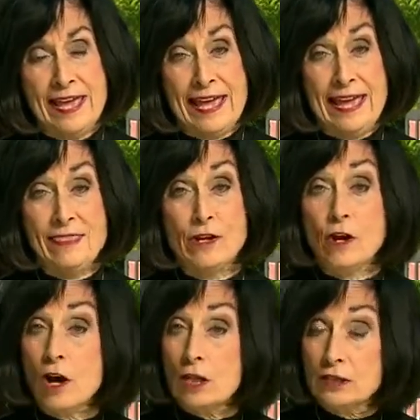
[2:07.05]
and there
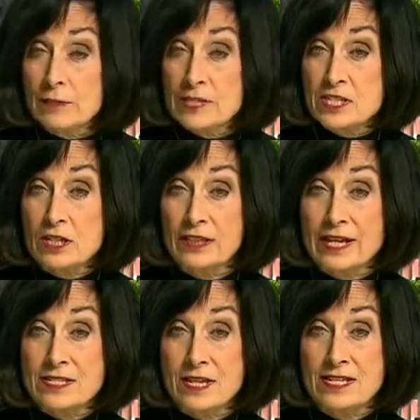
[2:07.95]
are limits to
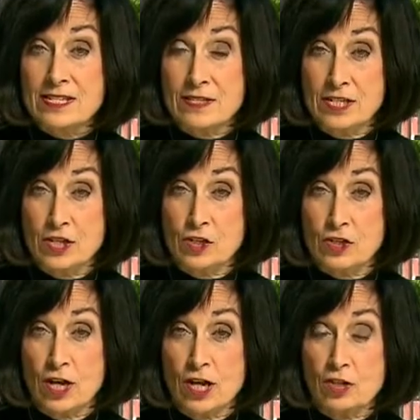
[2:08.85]
class size in the teacher's
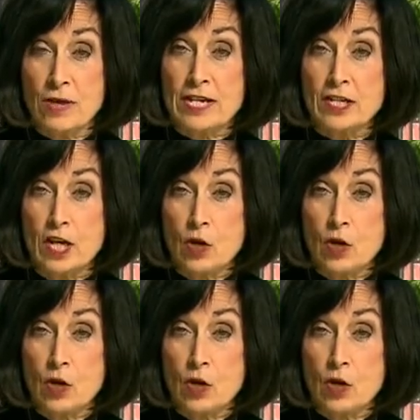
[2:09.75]
contract.